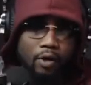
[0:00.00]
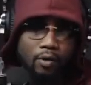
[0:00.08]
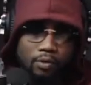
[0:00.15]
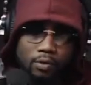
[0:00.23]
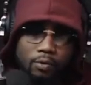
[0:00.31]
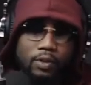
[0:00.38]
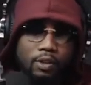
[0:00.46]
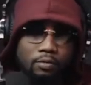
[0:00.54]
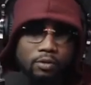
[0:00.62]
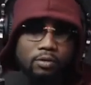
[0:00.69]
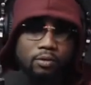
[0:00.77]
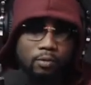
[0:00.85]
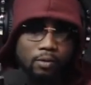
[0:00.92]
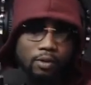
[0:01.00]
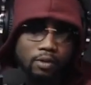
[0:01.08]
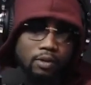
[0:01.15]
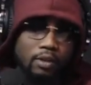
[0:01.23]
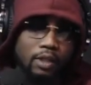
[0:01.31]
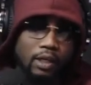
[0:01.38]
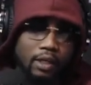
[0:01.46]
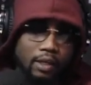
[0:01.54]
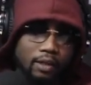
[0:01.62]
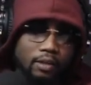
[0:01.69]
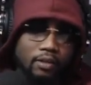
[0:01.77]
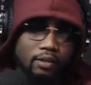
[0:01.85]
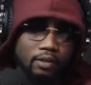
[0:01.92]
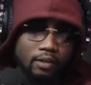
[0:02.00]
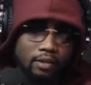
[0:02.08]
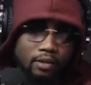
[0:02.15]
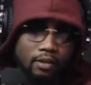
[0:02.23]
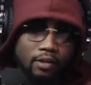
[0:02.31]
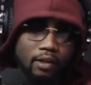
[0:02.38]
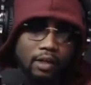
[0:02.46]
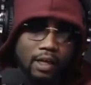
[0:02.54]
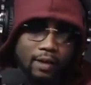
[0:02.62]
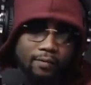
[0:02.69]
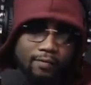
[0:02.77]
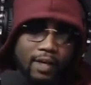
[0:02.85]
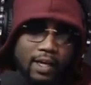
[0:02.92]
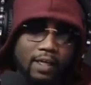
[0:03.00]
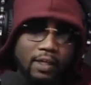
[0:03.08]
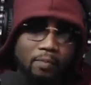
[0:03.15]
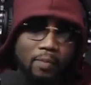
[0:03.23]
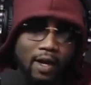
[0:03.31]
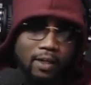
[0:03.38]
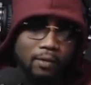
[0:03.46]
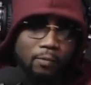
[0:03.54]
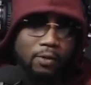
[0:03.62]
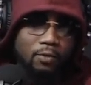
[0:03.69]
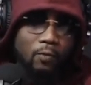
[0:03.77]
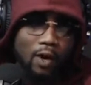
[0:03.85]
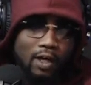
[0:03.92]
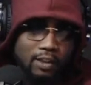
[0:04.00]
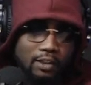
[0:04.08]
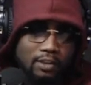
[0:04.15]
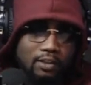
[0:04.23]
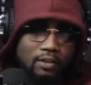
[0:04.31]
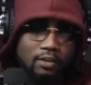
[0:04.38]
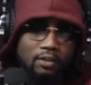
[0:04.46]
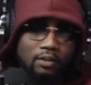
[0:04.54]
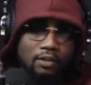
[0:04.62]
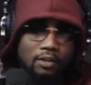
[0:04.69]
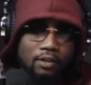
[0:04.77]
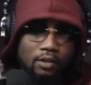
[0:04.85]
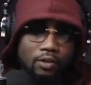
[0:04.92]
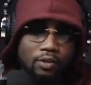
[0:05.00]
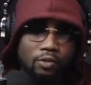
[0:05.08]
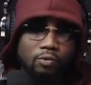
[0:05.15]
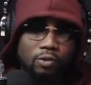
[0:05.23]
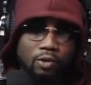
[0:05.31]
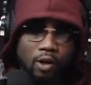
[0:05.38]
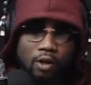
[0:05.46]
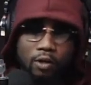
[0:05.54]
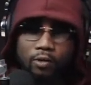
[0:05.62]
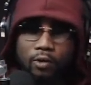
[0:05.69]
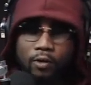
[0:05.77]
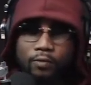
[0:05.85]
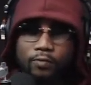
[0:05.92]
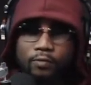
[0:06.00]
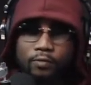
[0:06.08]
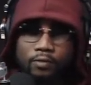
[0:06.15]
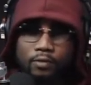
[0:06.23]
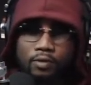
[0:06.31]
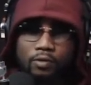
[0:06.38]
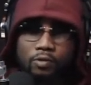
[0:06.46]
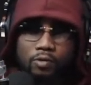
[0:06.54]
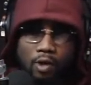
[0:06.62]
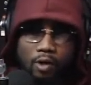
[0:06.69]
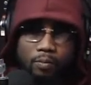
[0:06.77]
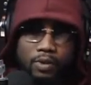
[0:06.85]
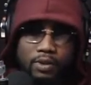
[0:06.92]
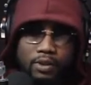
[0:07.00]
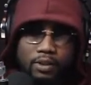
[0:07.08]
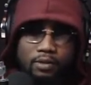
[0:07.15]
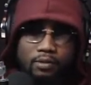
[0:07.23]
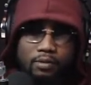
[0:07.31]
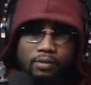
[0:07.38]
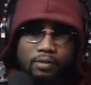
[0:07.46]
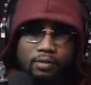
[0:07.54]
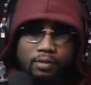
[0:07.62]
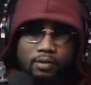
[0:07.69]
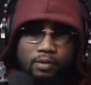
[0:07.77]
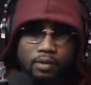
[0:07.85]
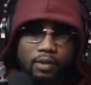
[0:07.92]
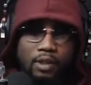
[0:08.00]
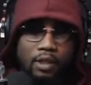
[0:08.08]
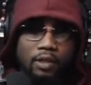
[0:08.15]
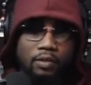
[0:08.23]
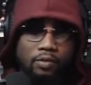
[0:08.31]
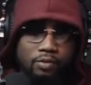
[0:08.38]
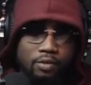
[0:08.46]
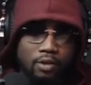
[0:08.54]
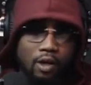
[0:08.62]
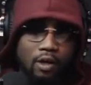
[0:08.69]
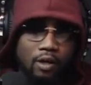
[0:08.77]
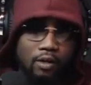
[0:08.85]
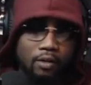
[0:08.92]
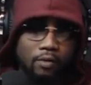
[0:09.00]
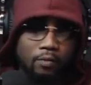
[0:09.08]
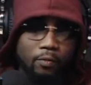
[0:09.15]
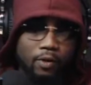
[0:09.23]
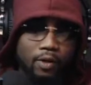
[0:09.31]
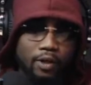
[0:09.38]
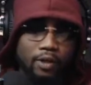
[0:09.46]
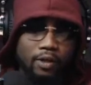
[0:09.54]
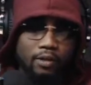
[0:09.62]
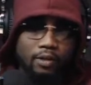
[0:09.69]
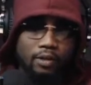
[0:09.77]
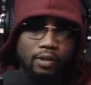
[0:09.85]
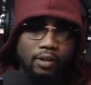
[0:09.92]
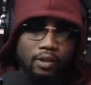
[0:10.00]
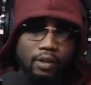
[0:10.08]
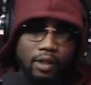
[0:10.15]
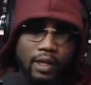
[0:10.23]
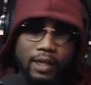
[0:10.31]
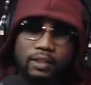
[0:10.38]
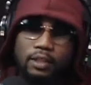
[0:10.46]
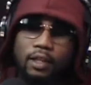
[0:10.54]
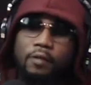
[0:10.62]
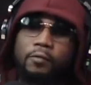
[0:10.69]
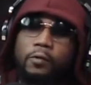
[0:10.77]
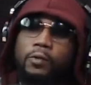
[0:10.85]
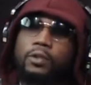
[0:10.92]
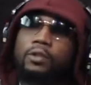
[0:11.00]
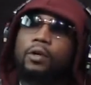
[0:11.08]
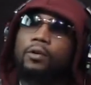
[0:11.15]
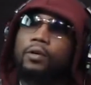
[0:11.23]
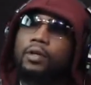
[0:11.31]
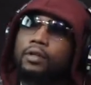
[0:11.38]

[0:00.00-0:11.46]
knew what he was doing, and if anybody was watching, you saw the growth, you saw the potential, and you saw where the next level was going.